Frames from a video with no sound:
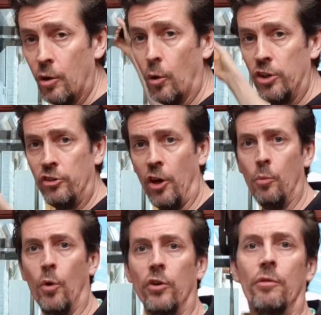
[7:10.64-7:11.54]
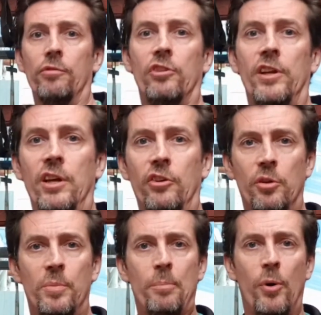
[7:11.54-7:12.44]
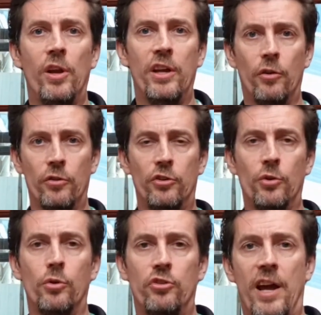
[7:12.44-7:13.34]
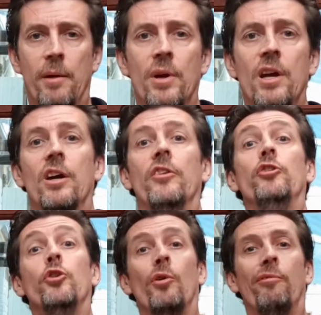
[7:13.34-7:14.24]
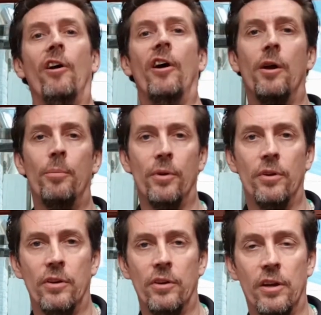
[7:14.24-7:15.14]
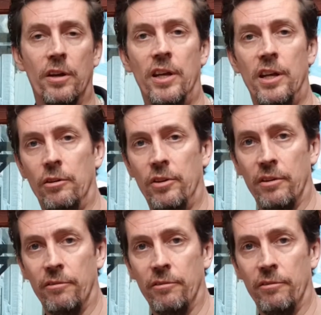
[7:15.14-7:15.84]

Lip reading: What you don't want, obviously, is to be pulling on the door jamb and the door fly open and hit you in the